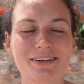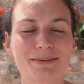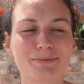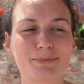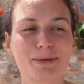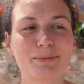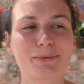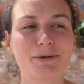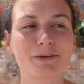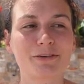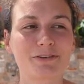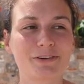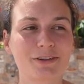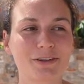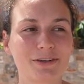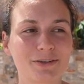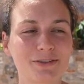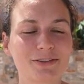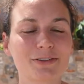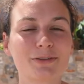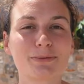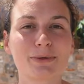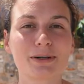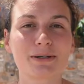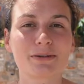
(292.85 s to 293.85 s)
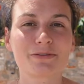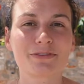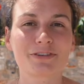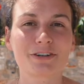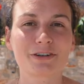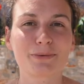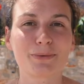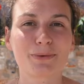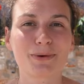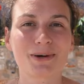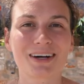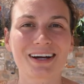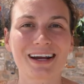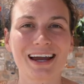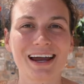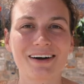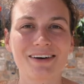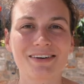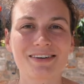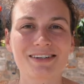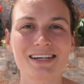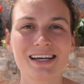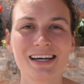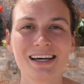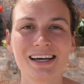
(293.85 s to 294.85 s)
and my boyfriend also went for a
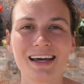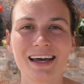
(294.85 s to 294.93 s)
workout,